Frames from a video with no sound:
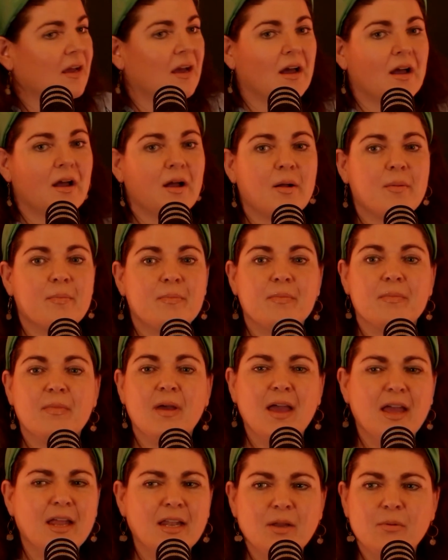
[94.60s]

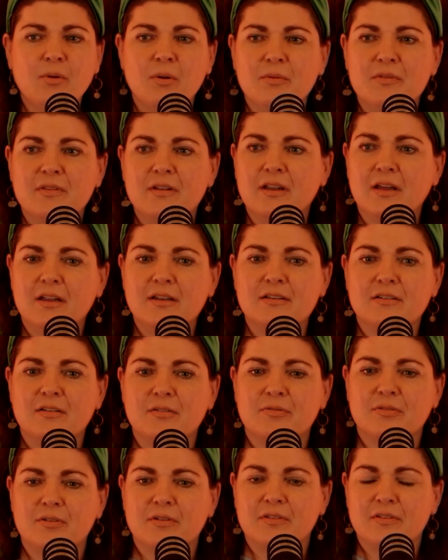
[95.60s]
anyone with a learning
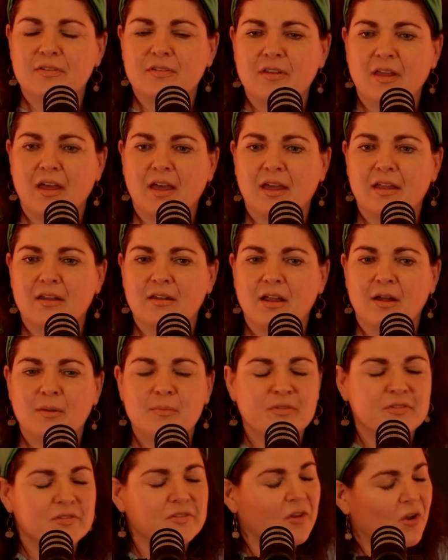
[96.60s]
difference. And
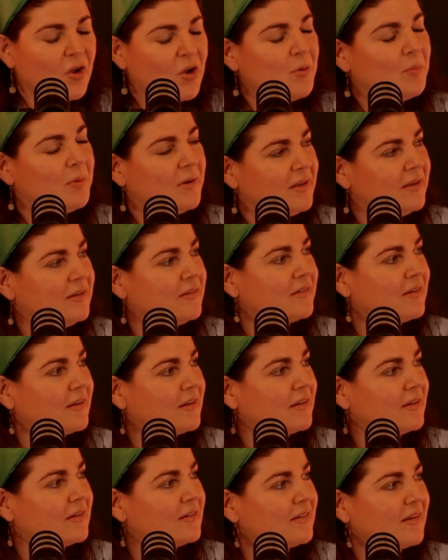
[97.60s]
I'm so pleased
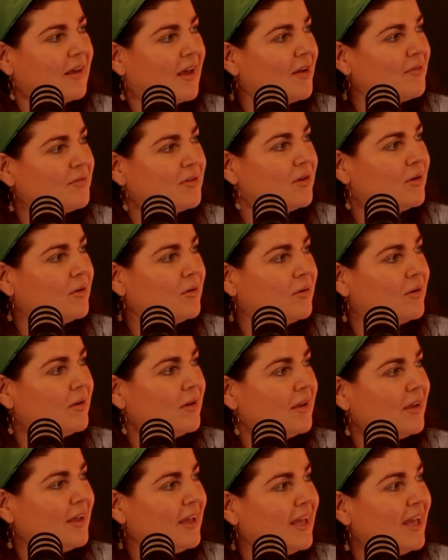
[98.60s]
to have you
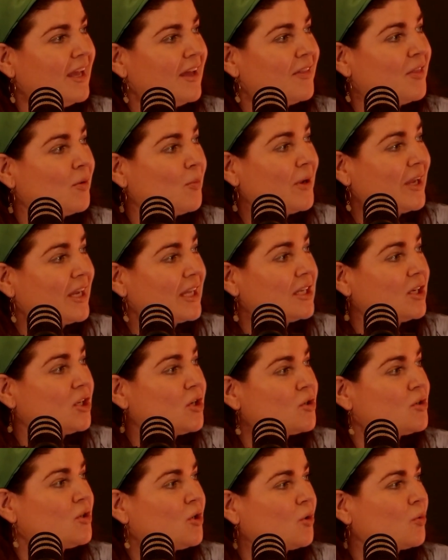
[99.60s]
here, that we can
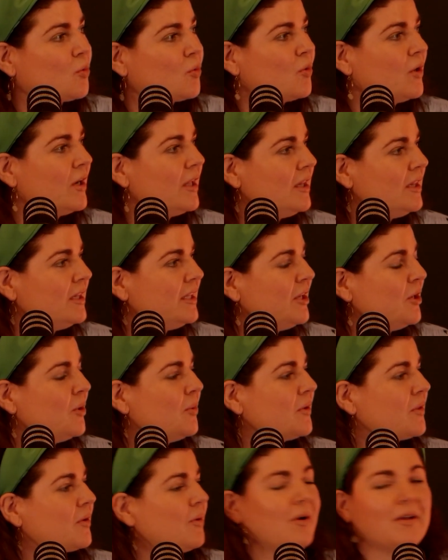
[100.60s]
grill you with